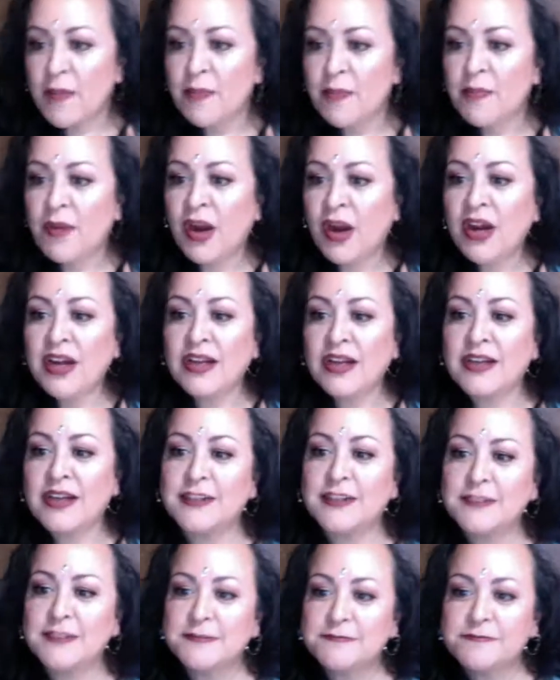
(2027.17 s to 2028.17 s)

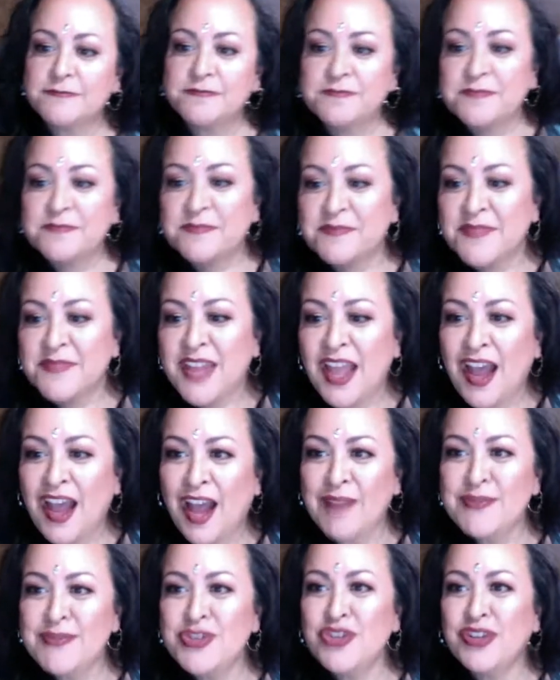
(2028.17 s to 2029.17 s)
Mark,
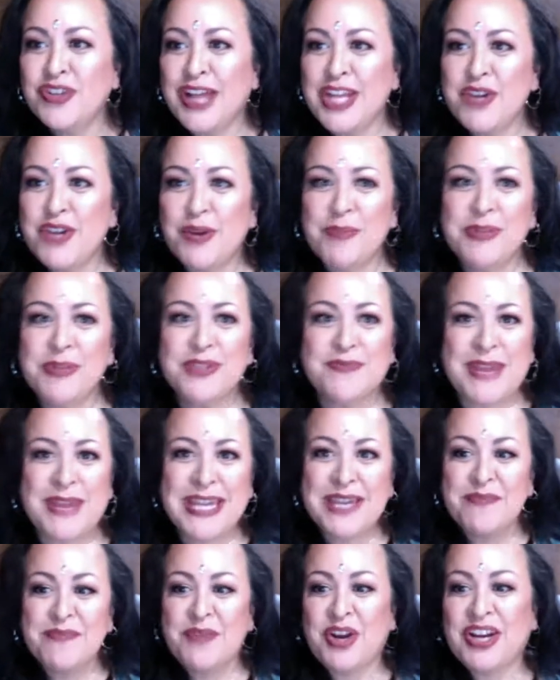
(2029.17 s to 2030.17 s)
I'm so glad you're able to
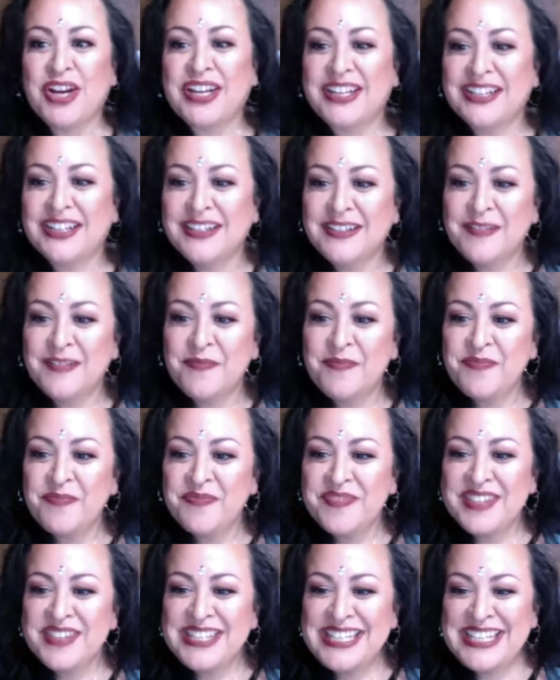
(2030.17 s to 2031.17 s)
make it, Mark.
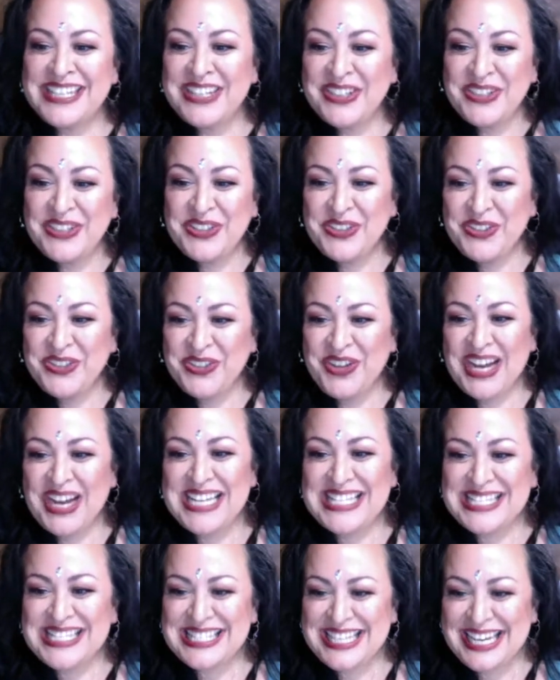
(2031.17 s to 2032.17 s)
I
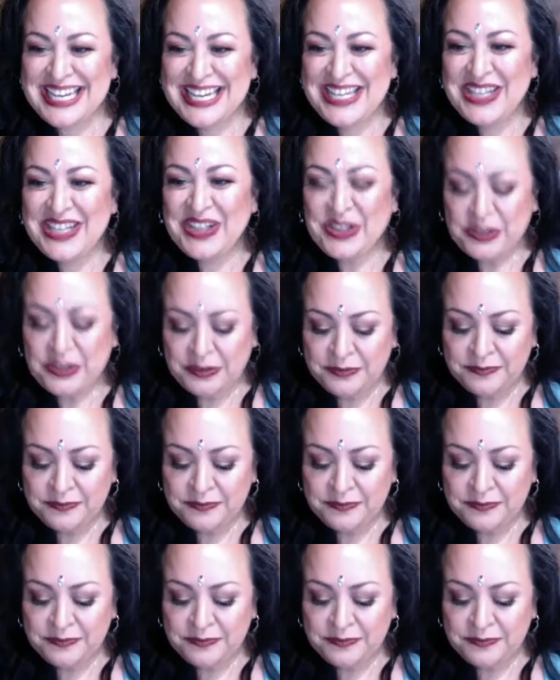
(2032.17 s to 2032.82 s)
see you.